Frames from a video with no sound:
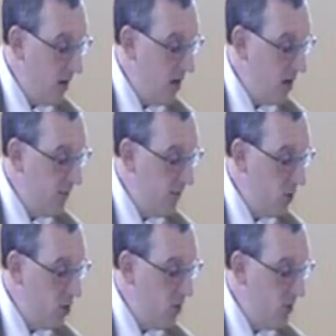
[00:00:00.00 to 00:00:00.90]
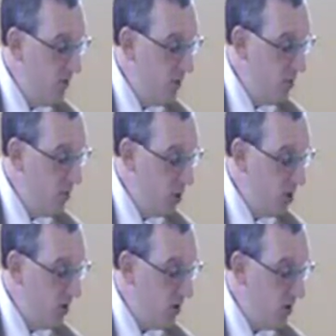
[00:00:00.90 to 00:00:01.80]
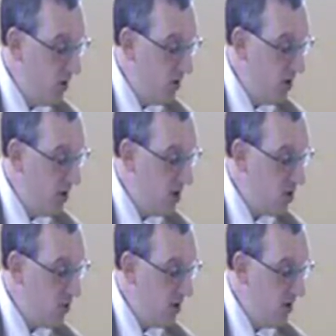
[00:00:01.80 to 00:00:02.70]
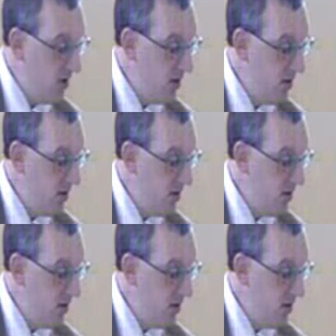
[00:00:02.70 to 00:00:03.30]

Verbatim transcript: in the volume of the book it is written